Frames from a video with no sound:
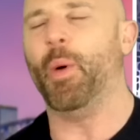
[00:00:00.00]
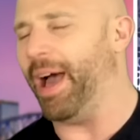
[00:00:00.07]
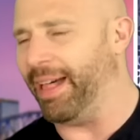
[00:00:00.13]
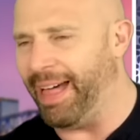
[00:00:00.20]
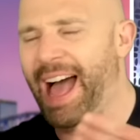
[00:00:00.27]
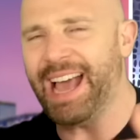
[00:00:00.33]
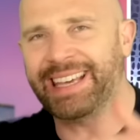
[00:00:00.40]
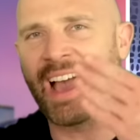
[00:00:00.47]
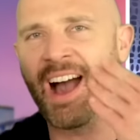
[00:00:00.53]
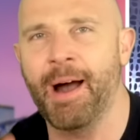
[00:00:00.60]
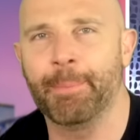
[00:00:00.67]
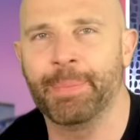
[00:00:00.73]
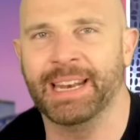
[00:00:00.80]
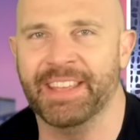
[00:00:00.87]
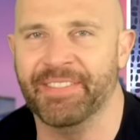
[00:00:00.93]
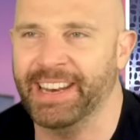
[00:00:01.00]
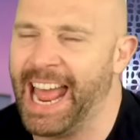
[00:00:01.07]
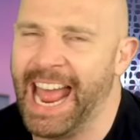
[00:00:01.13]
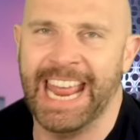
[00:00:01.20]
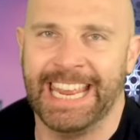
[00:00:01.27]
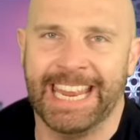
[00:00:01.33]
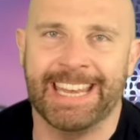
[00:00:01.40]
Well, I can't believe it.
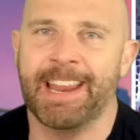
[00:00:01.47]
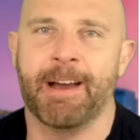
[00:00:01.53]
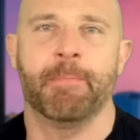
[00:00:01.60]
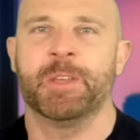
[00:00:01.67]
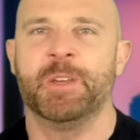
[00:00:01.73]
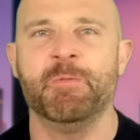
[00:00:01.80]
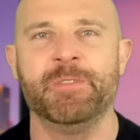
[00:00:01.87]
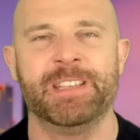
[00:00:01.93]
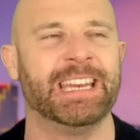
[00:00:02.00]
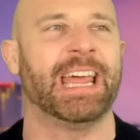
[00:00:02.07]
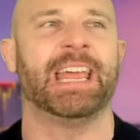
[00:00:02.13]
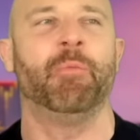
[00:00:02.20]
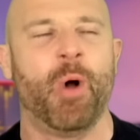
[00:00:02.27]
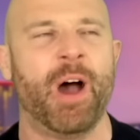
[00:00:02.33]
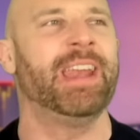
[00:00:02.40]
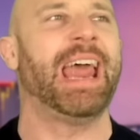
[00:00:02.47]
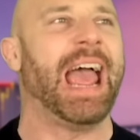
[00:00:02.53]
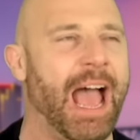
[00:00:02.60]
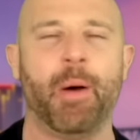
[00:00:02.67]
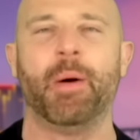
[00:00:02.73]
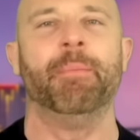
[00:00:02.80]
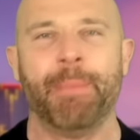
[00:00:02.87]
AEW did a one
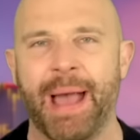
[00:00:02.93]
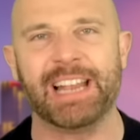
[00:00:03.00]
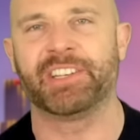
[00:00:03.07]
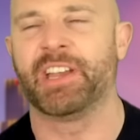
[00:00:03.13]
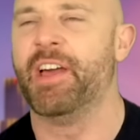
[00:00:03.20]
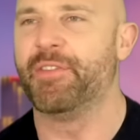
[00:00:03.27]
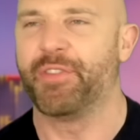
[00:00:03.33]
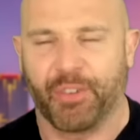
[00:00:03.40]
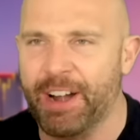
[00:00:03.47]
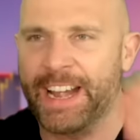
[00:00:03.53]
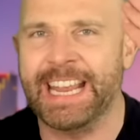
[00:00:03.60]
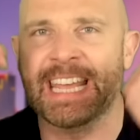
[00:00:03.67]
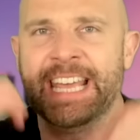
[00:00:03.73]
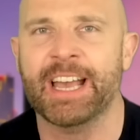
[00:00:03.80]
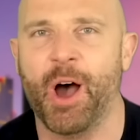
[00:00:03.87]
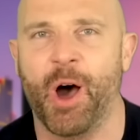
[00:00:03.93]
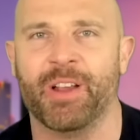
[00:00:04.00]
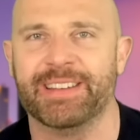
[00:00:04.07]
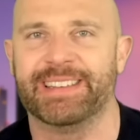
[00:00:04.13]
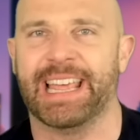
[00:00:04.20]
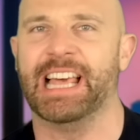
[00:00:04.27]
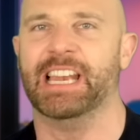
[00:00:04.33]
hour match free
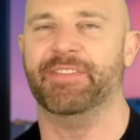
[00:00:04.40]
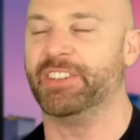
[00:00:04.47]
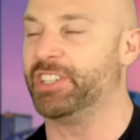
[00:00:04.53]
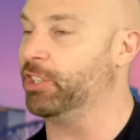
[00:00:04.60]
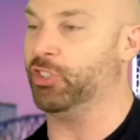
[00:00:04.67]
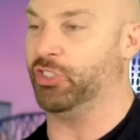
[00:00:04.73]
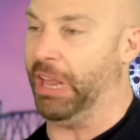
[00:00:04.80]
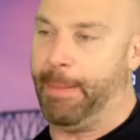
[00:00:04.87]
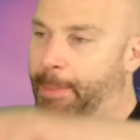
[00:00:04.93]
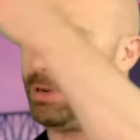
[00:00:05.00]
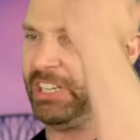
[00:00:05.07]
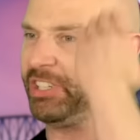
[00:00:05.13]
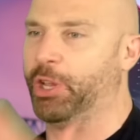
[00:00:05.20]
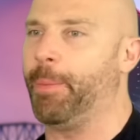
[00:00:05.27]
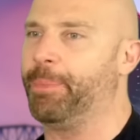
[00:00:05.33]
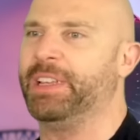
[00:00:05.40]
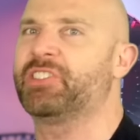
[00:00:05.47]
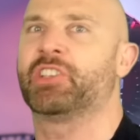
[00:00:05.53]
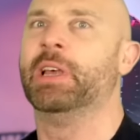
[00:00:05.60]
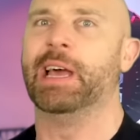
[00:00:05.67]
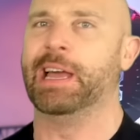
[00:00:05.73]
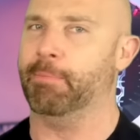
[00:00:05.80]
on television. Somebody stop
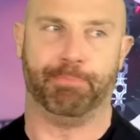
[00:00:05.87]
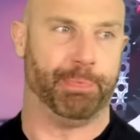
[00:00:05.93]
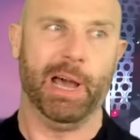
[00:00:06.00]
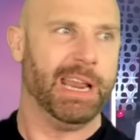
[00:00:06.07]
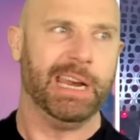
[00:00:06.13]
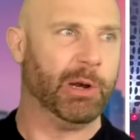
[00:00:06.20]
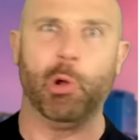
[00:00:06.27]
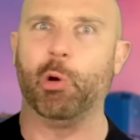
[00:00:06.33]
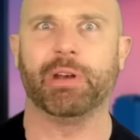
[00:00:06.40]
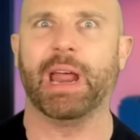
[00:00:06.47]
this and burn it all